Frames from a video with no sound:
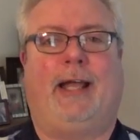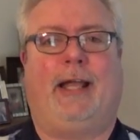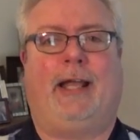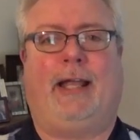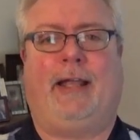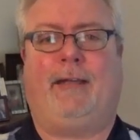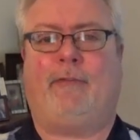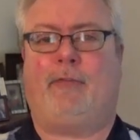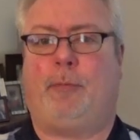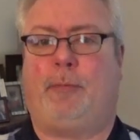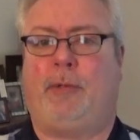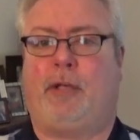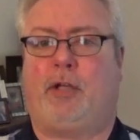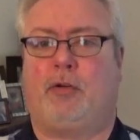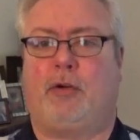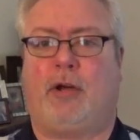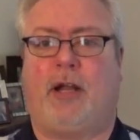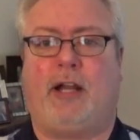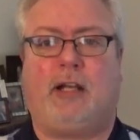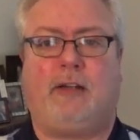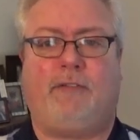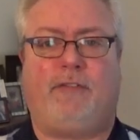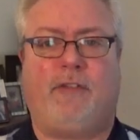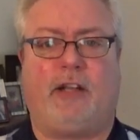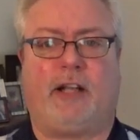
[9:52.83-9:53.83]
It would be
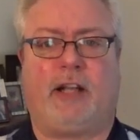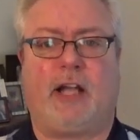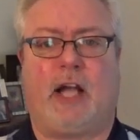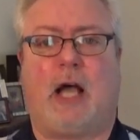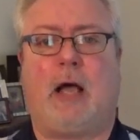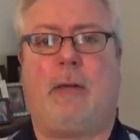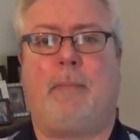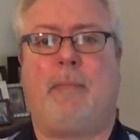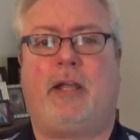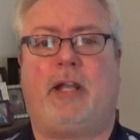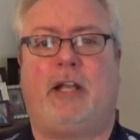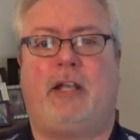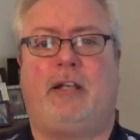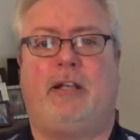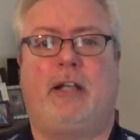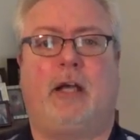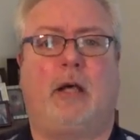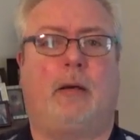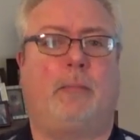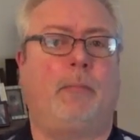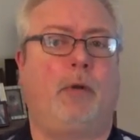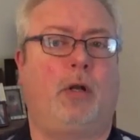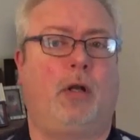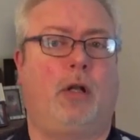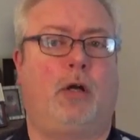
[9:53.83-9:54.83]
great if you commented
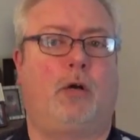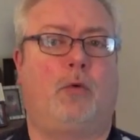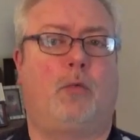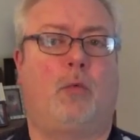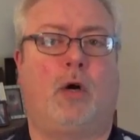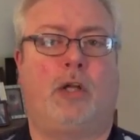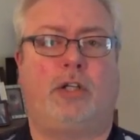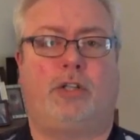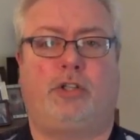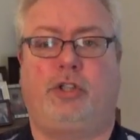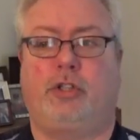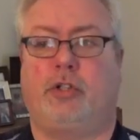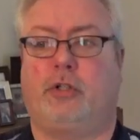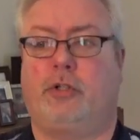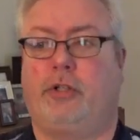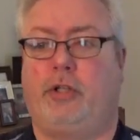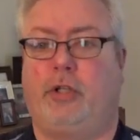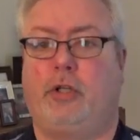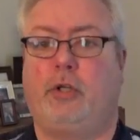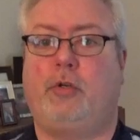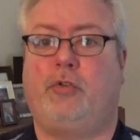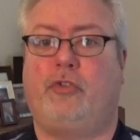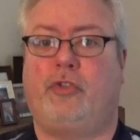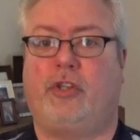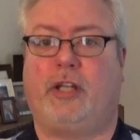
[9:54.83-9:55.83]
down below what you're
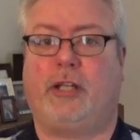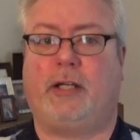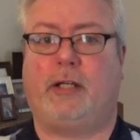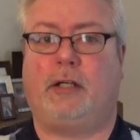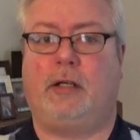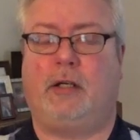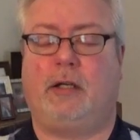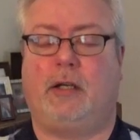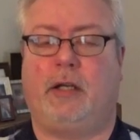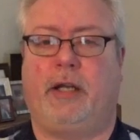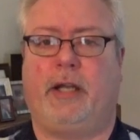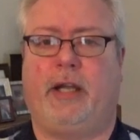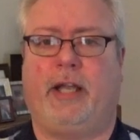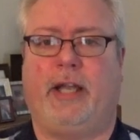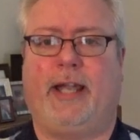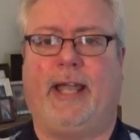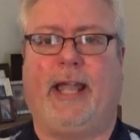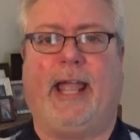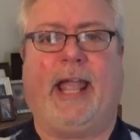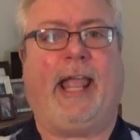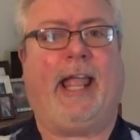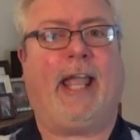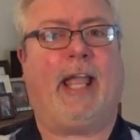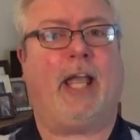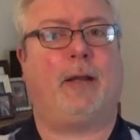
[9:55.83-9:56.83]
using,
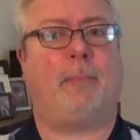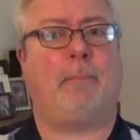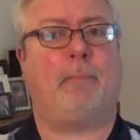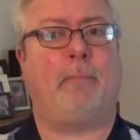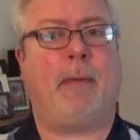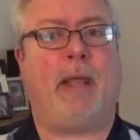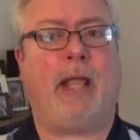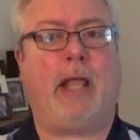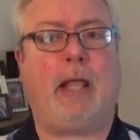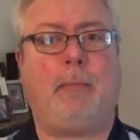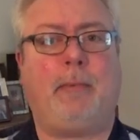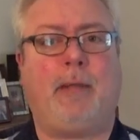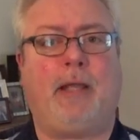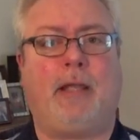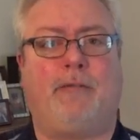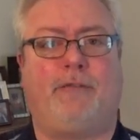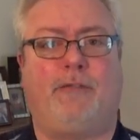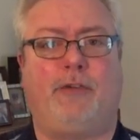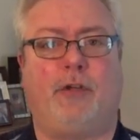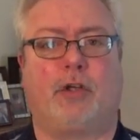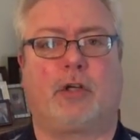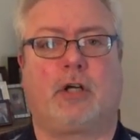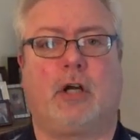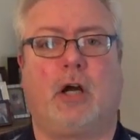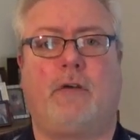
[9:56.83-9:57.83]
and maybe if
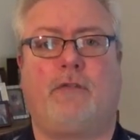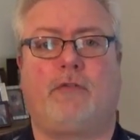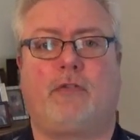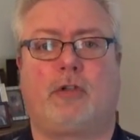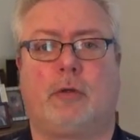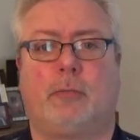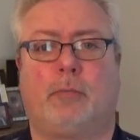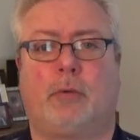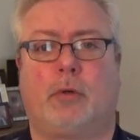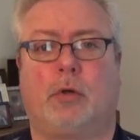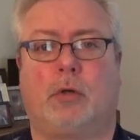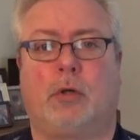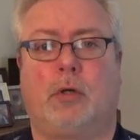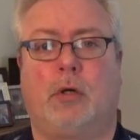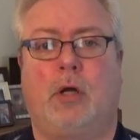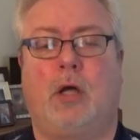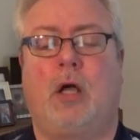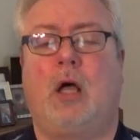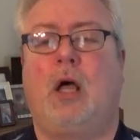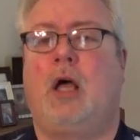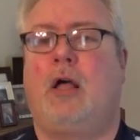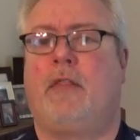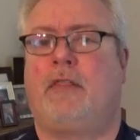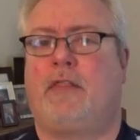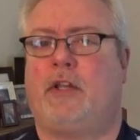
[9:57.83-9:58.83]
you're comfortable
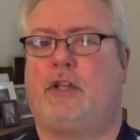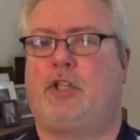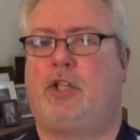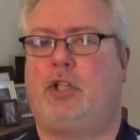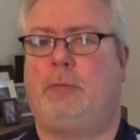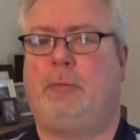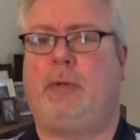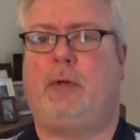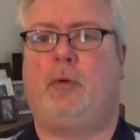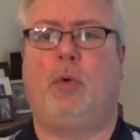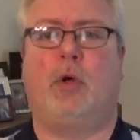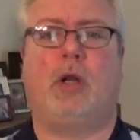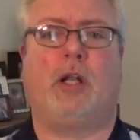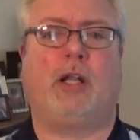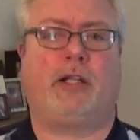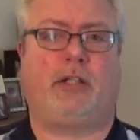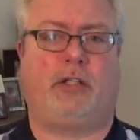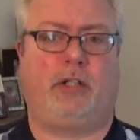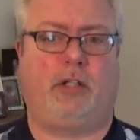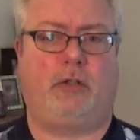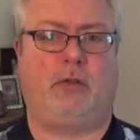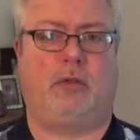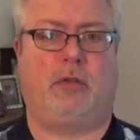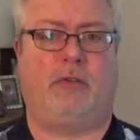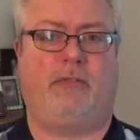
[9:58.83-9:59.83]
that you'd be willing
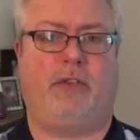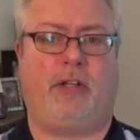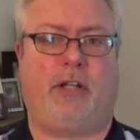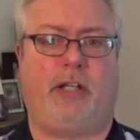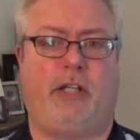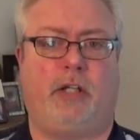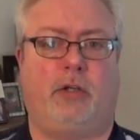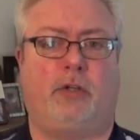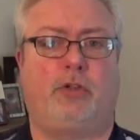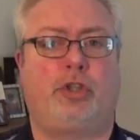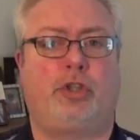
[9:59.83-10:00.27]
to do a video